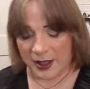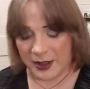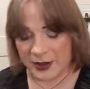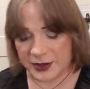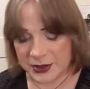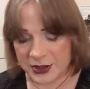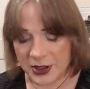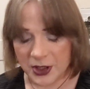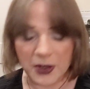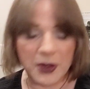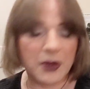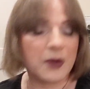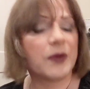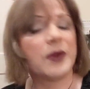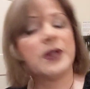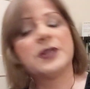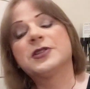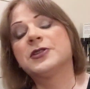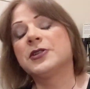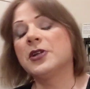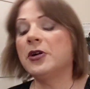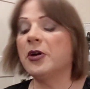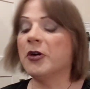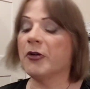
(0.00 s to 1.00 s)
So the
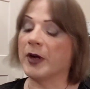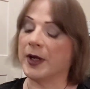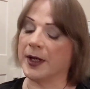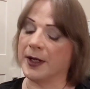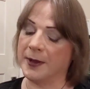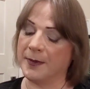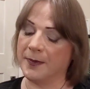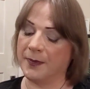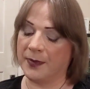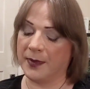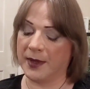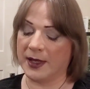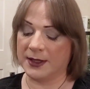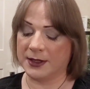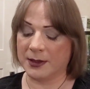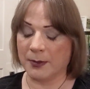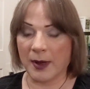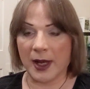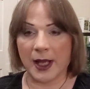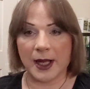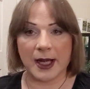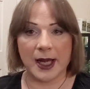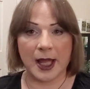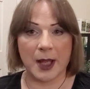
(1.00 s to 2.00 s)
story, it's a
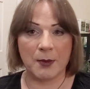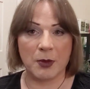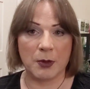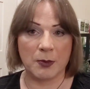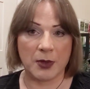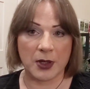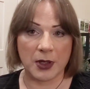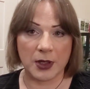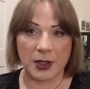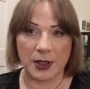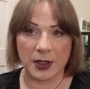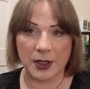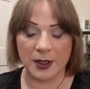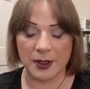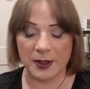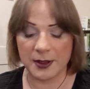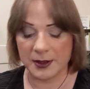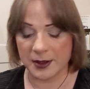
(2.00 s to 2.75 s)
Black Label book.